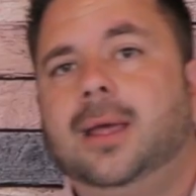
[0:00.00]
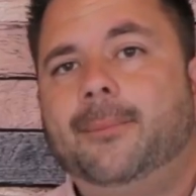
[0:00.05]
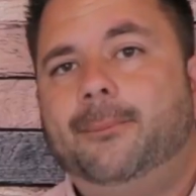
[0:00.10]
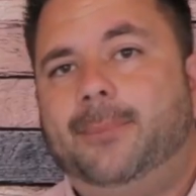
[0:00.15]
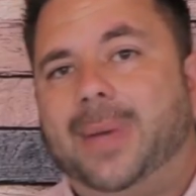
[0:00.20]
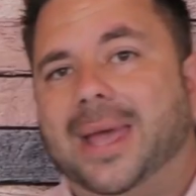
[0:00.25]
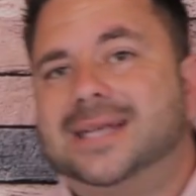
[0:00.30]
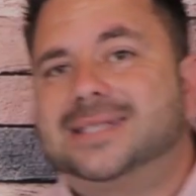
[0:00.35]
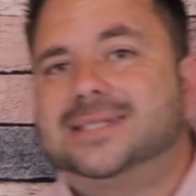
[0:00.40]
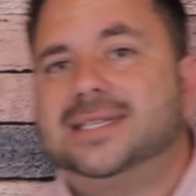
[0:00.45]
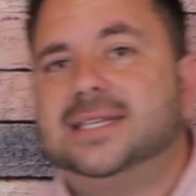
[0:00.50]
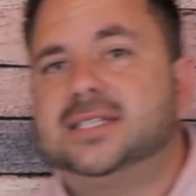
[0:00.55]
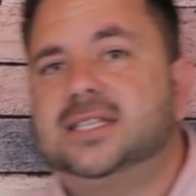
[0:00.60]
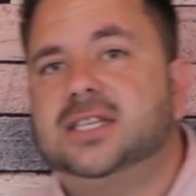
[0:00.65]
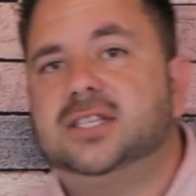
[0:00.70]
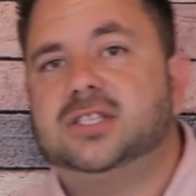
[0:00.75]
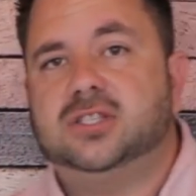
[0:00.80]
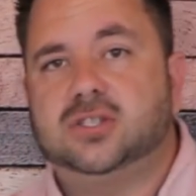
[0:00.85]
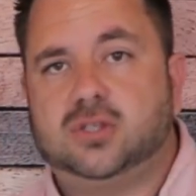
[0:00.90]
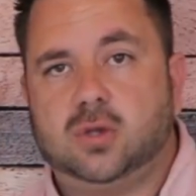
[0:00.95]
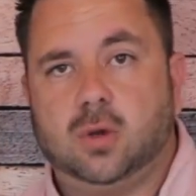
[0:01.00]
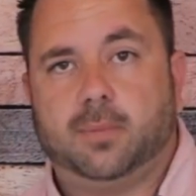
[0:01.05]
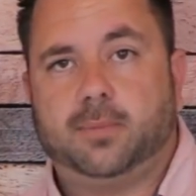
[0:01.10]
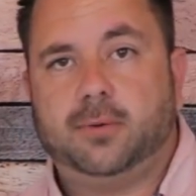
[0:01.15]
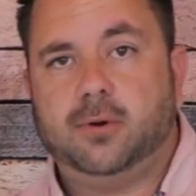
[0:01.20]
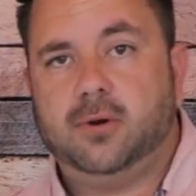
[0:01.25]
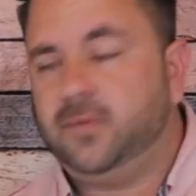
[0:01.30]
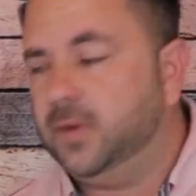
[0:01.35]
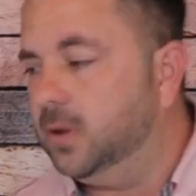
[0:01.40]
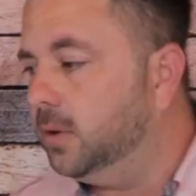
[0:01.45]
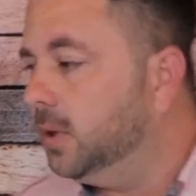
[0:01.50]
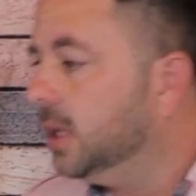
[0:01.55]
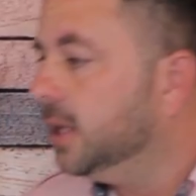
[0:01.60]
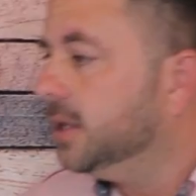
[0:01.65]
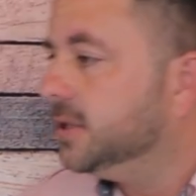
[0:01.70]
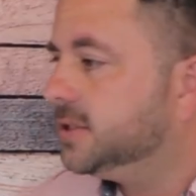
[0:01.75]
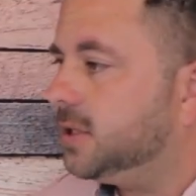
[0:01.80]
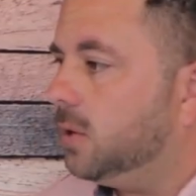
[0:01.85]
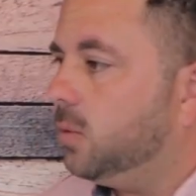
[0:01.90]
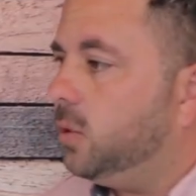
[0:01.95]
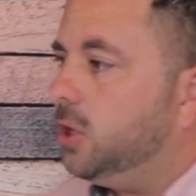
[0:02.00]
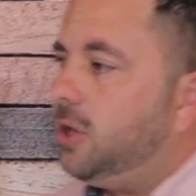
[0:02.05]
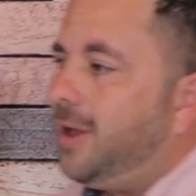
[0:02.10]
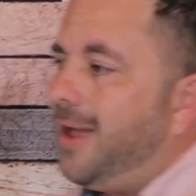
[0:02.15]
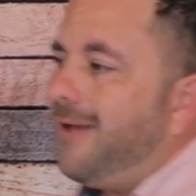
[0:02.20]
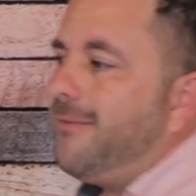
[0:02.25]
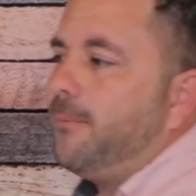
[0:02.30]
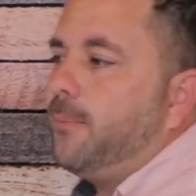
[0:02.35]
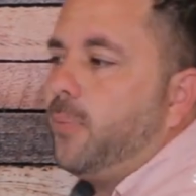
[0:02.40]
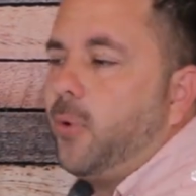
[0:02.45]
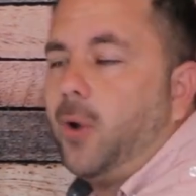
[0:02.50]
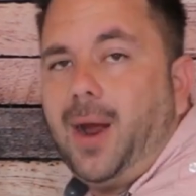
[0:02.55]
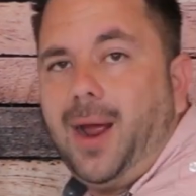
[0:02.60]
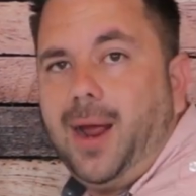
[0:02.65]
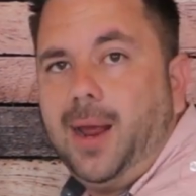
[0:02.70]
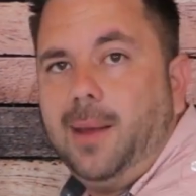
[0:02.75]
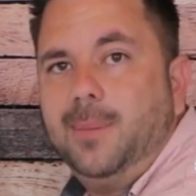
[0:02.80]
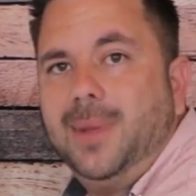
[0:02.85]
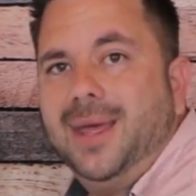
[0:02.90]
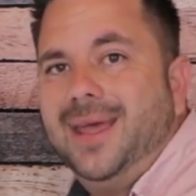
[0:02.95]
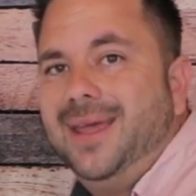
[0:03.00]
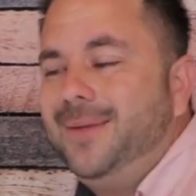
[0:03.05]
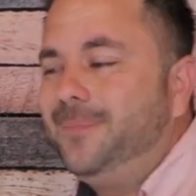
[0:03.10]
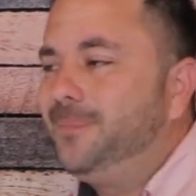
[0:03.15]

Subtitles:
bank's decision to approve you. So when you have Prime,